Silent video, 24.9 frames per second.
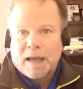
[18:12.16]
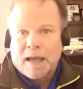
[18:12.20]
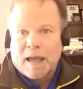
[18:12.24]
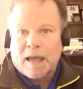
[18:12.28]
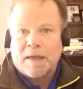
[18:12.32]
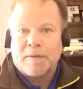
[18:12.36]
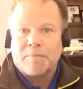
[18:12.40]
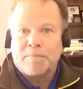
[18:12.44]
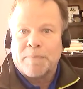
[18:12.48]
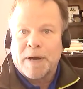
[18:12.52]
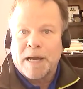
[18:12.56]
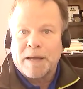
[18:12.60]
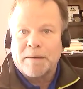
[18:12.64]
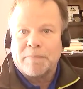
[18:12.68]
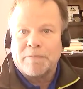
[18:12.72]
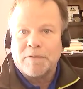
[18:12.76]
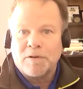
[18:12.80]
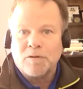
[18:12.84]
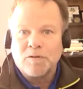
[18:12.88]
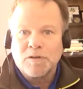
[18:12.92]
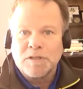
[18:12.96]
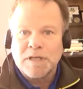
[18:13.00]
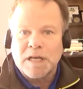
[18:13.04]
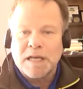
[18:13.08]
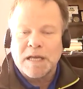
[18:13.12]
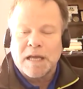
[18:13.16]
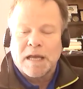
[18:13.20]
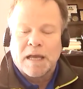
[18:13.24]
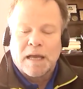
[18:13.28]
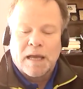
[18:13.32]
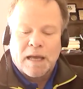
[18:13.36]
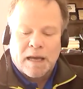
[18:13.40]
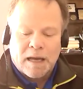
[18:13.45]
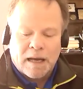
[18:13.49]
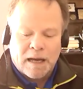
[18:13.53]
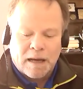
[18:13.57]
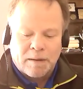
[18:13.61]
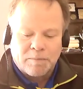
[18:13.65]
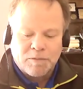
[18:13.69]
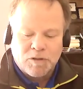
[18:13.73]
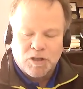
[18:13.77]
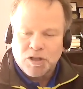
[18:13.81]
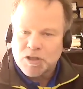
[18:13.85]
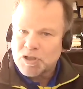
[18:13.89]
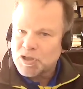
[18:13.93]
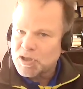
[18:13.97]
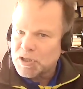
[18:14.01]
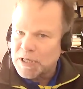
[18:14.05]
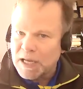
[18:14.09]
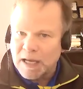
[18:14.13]
And by using um,
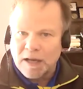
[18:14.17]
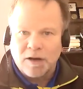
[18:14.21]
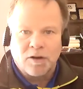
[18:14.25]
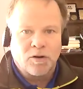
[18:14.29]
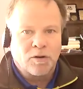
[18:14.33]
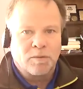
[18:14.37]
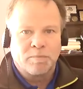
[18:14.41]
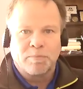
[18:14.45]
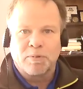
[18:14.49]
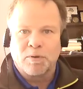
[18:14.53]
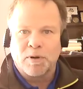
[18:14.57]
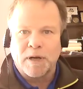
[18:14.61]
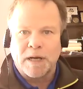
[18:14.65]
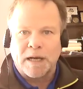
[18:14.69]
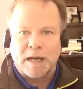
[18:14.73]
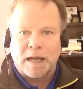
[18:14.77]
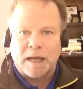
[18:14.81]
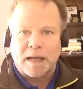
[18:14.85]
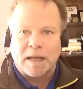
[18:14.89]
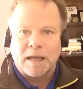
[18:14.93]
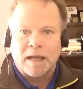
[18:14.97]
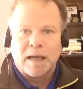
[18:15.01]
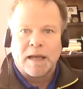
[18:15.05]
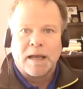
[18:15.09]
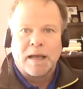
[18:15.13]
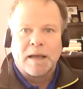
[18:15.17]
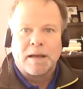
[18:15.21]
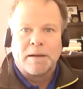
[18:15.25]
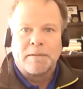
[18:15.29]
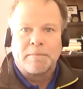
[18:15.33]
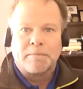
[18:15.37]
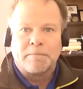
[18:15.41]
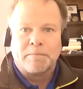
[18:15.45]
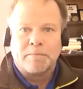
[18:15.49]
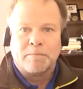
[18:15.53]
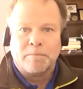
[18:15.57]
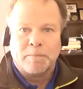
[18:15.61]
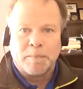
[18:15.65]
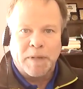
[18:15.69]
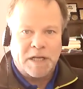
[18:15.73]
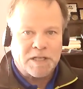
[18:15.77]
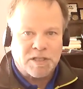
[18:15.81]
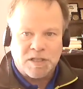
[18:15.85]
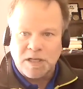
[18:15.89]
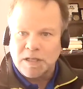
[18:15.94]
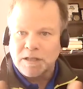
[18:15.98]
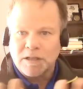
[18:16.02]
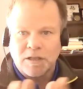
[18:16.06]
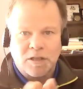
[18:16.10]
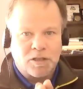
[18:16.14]
just standard breeding,
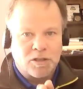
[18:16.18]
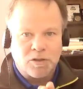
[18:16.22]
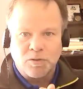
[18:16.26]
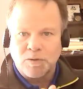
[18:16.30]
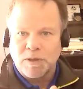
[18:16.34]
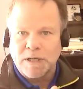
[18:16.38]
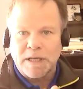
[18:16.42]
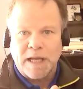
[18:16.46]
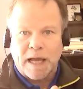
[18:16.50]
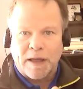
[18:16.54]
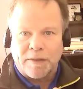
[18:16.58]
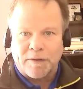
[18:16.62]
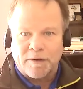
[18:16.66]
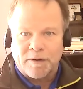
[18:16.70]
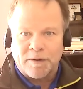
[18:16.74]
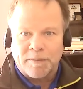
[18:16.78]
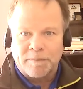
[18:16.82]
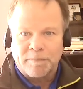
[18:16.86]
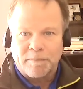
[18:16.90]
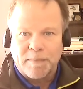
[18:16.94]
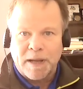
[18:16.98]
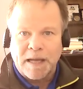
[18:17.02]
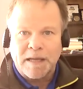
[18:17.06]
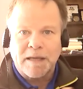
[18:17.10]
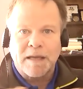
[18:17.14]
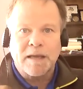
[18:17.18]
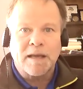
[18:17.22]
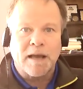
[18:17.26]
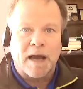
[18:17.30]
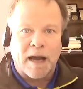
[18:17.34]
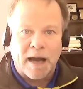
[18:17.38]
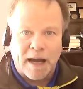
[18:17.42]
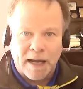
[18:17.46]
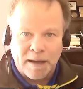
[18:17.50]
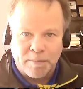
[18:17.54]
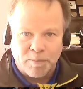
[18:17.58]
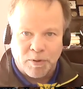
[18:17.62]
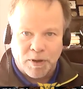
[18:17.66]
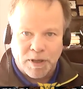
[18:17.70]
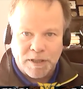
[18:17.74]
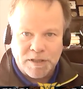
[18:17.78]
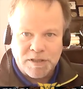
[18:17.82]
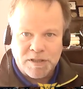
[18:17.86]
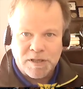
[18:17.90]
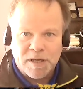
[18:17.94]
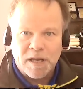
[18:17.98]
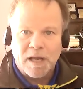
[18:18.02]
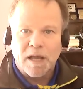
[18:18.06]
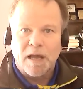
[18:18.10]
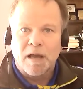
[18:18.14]
mixing the two together, making
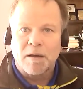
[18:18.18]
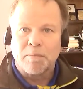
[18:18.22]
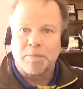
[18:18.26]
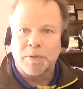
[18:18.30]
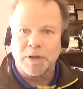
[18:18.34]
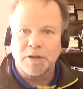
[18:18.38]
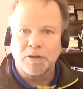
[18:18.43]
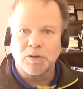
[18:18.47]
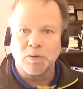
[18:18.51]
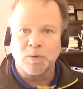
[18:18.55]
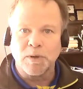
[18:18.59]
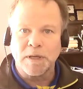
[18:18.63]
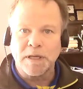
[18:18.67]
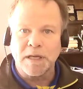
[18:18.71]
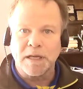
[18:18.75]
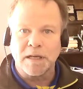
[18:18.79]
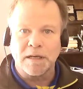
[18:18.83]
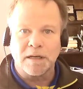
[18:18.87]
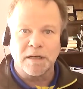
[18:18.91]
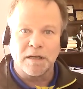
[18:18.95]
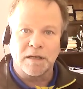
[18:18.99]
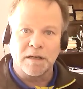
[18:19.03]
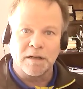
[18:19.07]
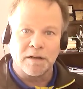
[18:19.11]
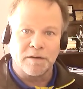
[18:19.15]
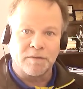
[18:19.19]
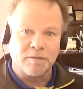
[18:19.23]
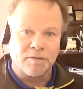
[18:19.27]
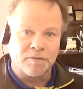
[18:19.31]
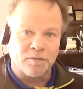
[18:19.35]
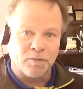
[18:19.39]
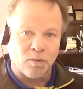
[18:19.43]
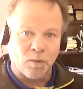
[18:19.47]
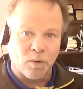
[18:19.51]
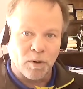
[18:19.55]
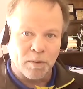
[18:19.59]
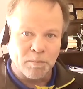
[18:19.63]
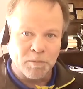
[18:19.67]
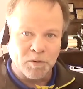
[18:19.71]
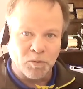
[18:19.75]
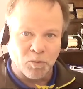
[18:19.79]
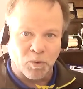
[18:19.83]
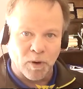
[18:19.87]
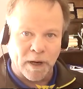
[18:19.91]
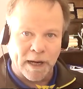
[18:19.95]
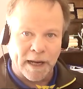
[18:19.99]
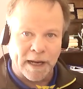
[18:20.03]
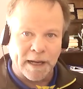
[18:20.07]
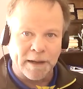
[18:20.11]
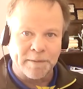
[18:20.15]
hybrids, but doing it in an informed
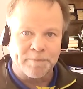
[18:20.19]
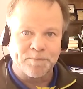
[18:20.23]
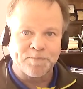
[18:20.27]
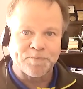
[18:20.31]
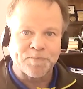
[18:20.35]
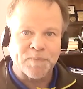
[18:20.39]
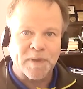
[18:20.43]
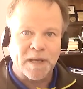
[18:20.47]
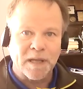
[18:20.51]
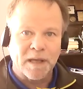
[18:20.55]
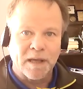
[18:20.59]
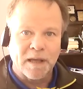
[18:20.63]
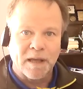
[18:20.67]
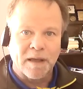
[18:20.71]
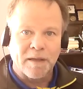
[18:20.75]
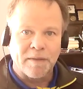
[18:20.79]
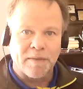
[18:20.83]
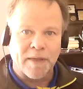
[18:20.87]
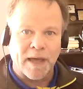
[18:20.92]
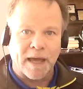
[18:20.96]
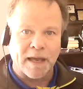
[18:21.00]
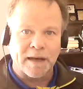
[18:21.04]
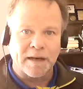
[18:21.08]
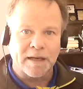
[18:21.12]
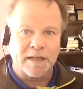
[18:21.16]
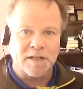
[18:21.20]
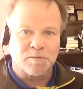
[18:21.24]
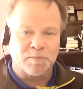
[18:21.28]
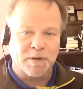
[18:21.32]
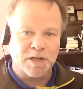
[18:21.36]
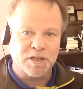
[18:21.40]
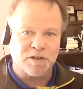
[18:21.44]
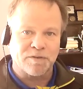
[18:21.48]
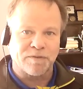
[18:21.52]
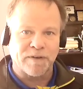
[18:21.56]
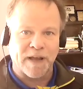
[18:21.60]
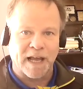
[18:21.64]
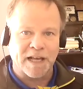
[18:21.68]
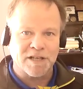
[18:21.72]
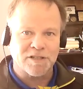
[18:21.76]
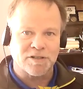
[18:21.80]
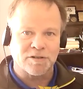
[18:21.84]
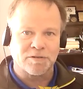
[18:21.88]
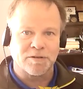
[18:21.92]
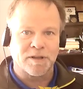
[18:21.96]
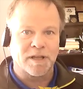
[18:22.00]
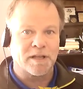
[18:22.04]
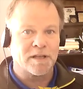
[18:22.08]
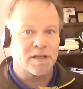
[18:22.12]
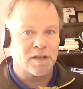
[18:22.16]
way that is much
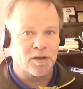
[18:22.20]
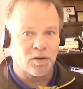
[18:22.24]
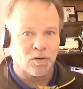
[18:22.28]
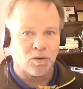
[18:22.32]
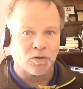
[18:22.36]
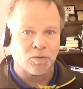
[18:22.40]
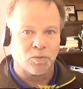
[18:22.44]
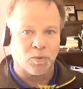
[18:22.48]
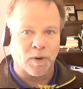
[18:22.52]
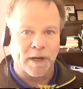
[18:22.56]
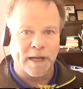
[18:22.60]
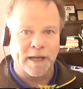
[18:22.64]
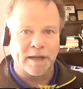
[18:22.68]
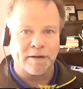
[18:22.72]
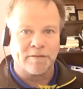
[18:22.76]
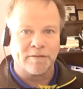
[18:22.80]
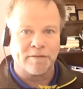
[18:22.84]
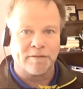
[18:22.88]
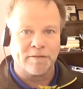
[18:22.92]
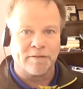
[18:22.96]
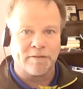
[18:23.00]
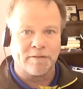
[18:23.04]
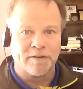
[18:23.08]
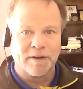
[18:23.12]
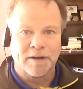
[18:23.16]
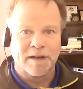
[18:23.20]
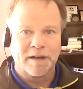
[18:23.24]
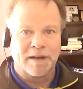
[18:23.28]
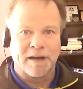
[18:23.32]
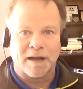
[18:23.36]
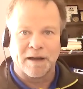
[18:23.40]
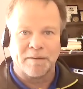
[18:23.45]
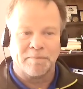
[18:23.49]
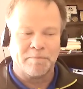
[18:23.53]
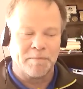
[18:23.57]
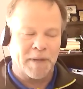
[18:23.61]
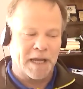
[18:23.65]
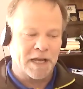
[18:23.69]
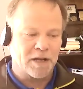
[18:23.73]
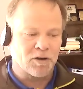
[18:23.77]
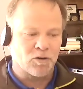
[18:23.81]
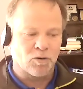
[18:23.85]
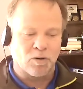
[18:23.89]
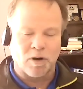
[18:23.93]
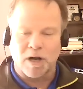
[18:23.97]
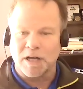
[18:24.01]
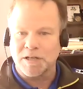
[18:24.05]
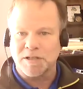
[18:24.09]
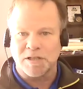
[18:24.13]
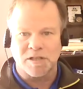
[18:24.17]
faster than the old way of uh, make
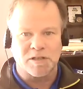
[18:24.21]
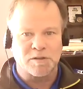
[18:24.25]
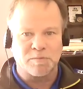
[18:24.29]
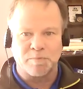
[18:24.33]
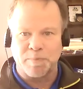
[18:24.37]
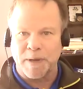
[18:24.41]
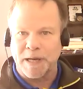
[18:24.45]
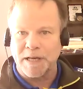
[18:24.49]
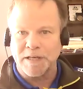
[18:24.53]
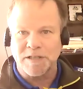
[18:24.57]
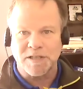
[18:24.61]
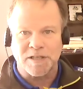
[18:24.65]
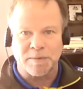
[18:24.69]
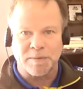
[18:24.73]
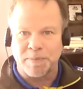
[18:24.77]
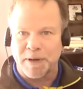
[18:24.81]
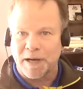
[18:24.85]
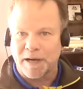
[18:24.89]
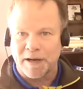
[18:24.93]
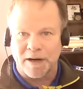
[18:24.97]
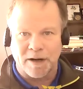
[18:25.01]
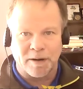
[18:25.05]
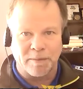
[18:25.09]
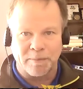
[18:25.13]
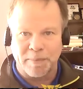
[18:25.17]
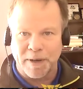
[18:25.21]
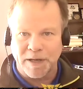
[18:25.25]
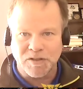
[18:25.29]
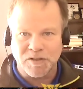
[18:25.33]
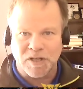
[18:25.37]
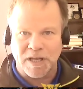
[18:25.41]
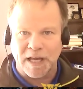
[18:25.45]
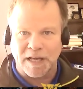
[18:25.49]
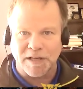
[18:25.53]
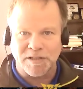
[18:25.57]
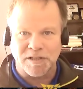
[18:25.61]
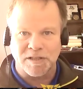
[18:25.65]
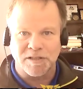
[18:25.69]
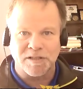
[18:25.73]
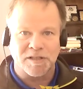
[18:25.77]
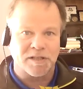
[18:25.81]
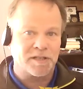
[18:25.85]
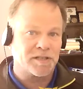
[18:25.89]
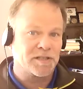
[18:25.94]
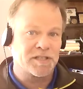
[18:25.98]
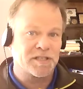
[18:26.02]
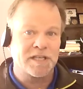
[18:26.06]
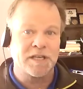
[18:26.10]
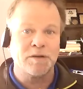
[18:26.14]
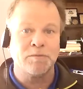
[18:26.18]
crosses based upon our best guesses
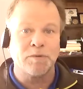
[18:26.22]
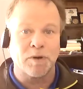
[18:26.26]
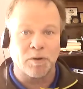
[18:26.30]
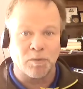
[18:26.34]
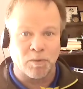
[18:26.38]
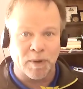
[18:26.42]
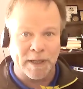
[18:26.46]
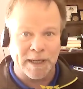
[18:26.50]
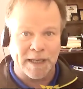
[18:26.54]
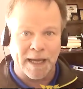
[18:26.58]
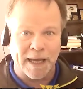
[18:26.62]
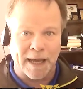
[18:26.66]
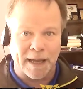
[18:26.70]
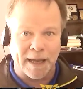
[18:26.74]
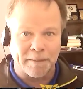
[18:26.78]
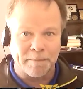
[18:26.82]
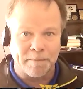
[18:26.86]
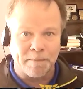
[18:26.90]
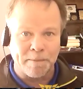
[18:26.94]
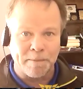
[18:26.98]
and see what we get.